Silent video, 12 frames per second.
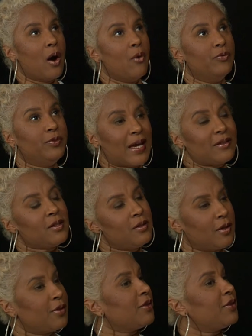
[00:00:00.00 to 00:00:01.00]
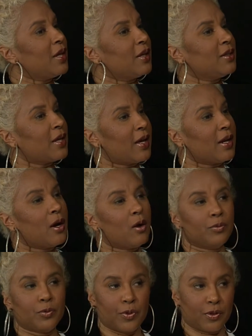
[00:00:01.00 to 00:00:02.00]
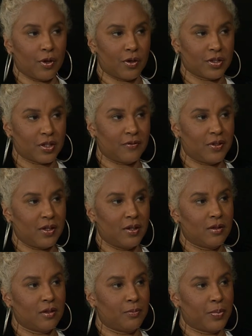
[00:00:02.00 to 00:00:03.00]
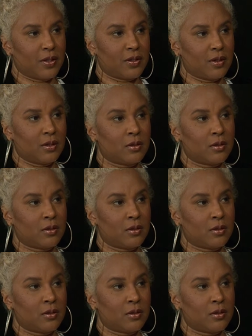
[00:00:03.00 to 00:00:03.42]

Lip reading: That's another thing that helps with longevity in this business.